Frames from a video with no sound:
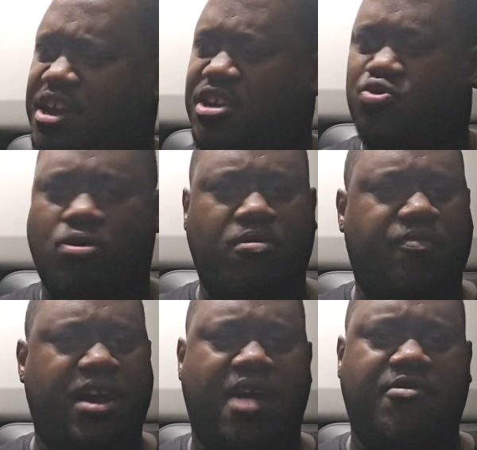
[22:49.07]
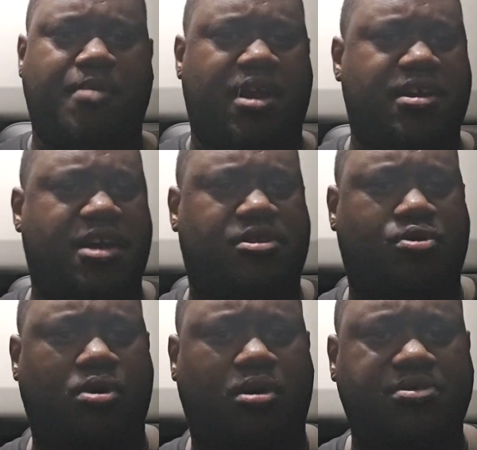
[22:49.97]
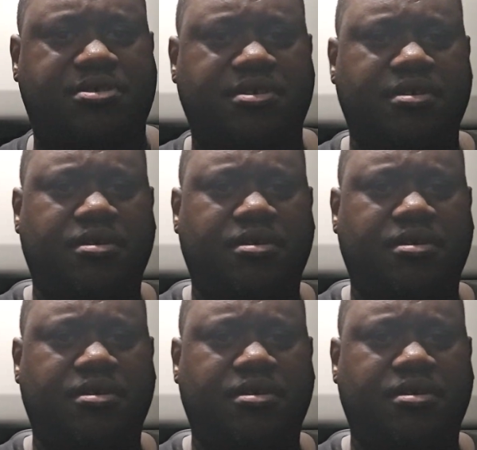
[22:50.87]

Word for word: says room for everybody at the cross.